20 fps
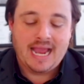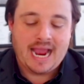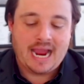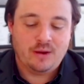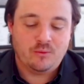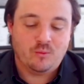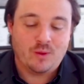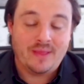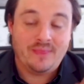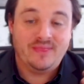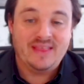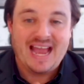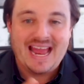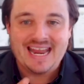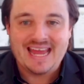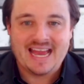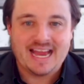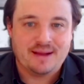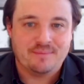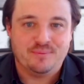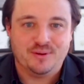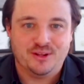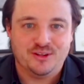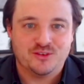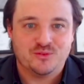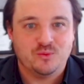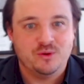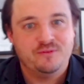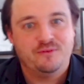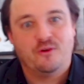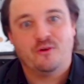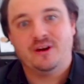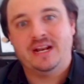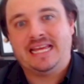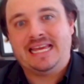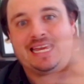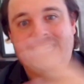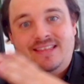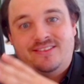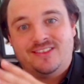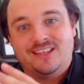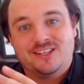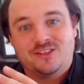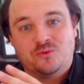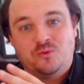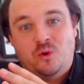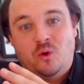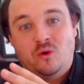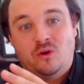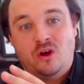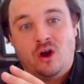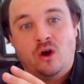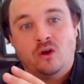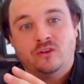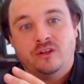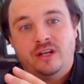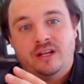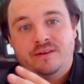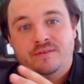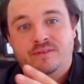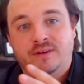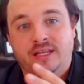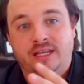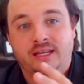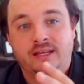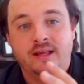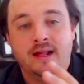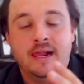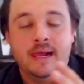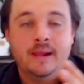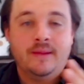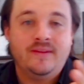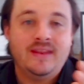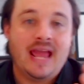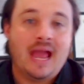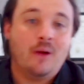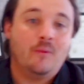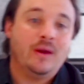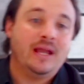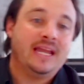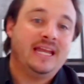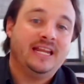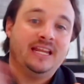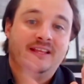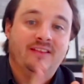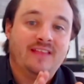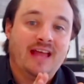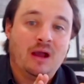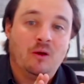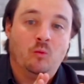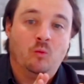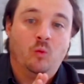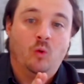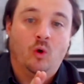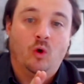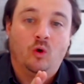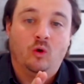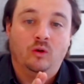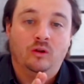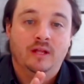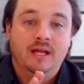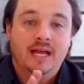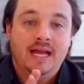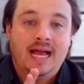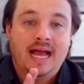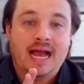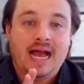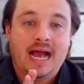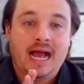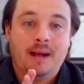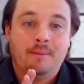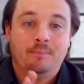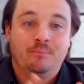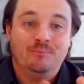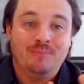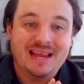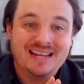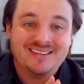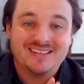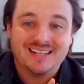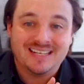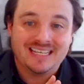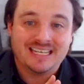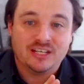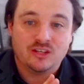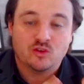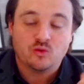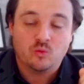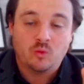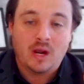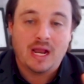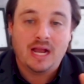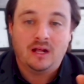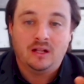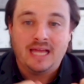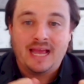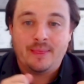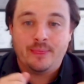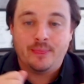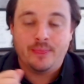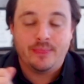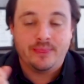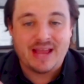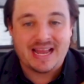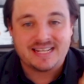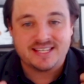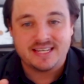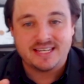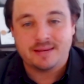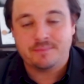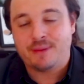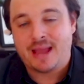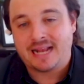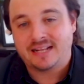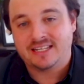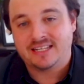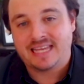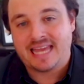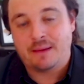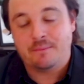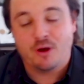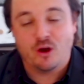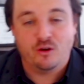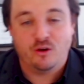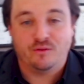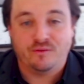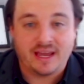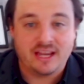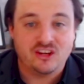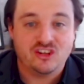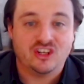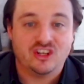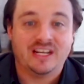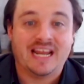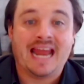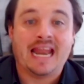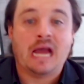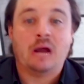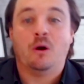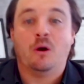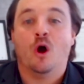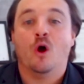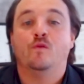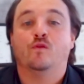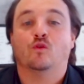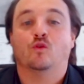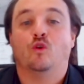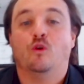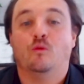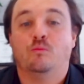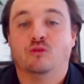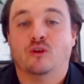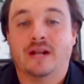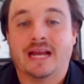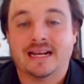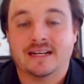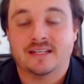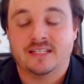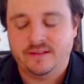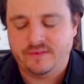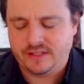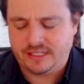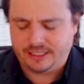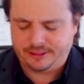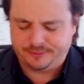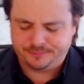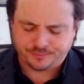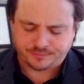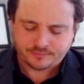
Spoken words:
And when that happens, we've already hit this wall cognitively. Now we're hitting that wall mentally as well. And that's impacting our motivation and our overall productivity.